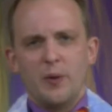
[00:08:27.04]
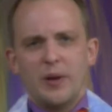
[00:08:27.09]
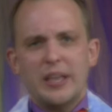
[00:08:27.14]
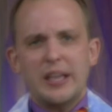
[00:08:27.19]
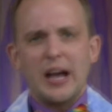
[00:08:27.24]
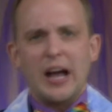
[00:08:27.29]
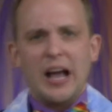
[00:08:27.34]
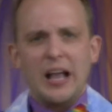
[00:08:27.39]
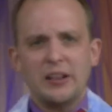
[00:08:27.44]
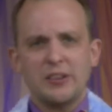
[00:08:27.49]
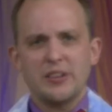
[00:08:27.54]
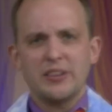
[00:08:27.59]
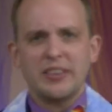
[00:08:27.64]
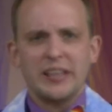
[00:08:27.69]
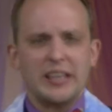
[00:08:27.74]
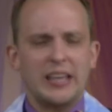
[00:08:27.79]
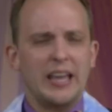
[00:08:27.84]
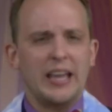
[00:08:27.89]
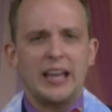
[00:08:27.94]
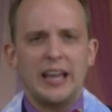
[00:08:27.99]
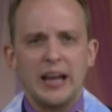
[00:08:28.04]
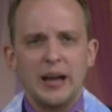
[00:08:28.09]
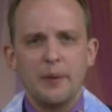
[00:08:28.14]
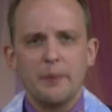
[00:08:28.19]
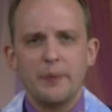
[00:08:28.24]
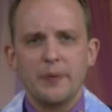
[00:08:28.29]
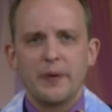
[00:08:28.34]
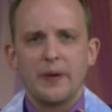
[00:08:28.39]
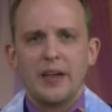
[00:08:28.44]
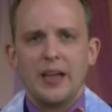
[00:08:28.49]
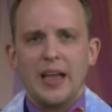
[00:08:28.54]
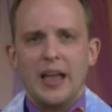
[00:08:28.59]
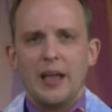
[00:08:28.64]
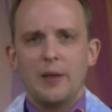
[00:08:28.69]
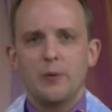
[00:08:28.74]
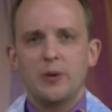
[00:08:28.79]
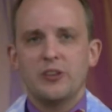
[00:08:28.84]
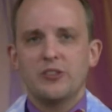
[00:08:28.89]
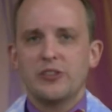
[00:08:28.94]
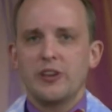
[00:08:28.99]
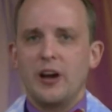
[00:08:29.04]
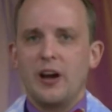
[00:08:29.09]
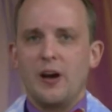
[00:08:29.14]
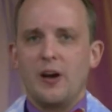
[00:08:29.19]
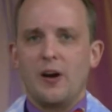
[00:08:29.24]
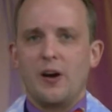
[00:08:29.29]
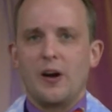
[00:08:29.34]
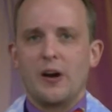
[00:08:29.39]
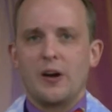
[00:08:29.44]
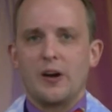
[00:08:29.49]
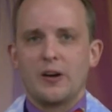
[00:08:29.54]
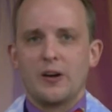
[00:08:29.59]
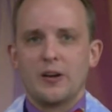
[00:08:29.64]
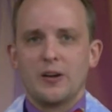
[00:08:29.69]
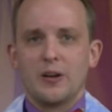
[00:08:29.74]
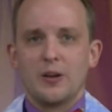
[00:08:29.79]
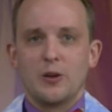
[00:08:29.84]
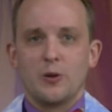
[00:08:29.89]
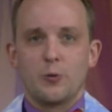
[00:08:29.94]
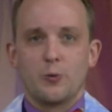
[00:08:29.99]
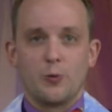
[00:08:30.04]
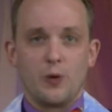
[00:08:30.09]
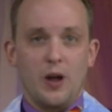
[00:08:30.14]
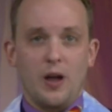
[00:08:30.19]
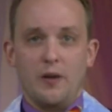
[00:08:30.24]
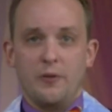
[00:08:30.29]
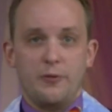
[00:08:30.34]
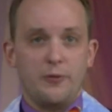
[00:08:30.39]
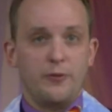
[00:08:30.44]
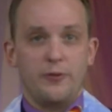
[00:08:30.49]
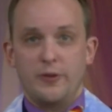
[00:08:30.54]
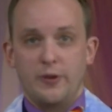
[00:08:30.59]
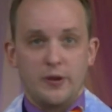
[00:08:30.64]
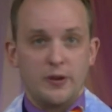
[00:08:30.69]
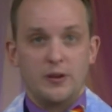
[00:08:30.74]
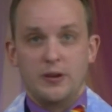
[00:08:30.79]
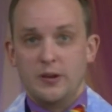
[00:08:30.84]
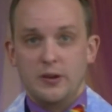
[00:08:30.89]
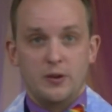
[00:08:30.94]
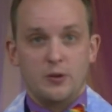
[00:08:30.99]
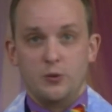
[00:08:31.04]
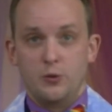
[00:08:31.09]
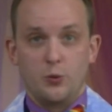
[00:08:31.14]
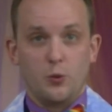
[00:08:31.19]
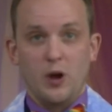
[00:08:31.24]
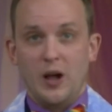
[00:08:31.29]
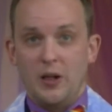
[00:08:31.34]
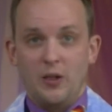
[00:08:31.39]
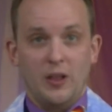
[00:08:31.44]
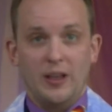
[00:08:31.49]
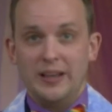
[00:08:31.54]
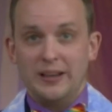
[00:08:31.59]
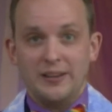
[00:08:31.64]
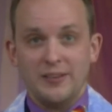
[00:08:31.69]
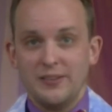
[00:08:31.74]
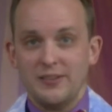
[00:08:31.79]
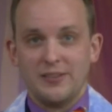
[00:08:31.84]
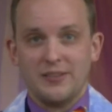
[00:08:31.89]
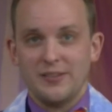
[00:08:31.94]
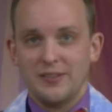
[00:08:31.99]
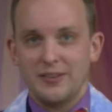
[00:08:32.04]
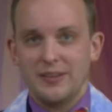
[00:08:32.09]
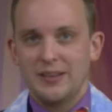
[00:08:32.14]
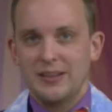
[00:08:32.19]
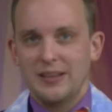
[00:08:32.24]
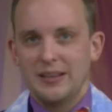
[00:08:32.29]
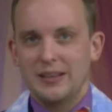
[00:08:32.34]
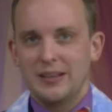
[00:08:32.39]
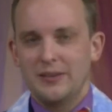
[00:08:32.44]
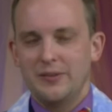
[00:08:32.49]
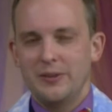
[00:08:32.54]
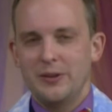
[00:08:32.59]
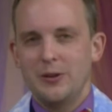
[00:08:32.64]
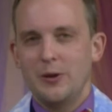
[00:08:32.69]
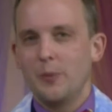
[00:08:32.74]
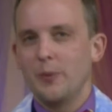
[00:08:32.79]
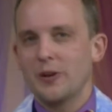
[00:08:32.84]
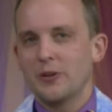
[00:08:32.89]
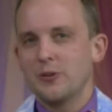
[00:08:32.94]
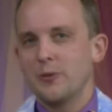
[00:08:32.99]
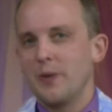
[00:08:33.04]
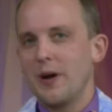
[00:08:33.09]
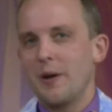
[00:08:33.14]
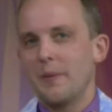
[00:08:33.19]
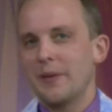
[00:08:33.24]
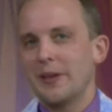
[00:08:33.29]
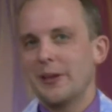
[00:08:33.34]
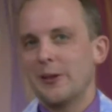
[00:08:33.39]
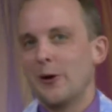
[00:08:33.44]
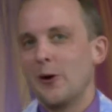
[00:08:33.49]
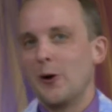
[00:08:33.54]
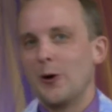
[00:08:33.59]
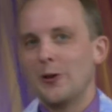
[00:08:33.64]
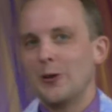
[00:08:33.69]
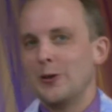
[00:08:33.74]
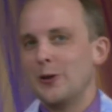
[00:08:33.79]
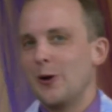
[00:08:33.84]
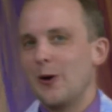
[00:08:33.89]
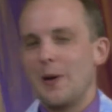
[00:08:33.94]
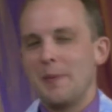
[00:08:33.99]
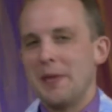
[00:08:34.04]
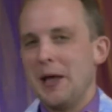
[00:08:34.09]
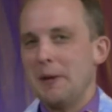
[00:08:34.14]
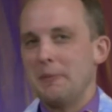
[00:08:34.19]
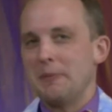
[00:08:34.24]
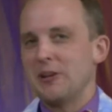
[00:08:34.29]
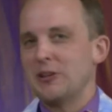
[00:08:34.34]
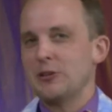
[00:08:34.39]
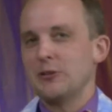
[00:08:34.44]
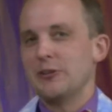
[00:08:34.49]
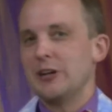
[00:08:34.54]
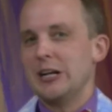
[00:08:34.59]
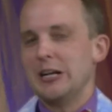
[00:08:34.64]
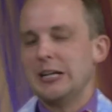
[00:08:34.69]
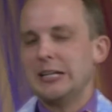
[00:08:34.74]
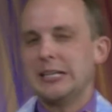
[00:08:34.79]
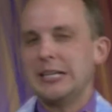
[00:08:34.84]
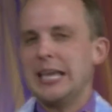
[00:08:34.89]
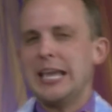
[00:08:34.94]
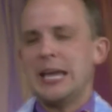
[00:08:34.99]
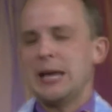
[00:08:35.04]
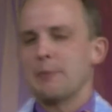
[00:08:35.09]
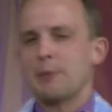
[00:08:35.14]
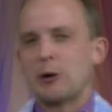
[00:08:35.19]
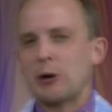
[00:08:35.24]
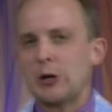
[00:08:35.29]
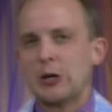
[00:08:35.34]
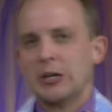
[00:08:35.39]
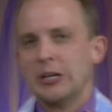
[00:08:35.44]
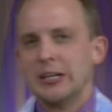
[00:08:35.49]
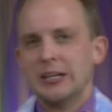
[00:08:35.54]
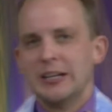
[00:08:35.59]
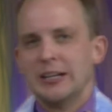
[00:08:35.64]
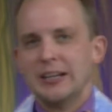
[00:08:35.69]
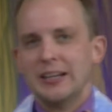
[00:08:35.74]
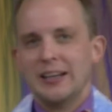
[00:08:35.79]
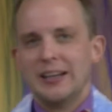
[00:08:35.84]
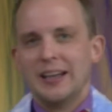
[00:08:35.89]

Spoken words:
And then we got to the camp and we saw our rough dwellings. If you know much about me at all, you know I'm not much of a camper.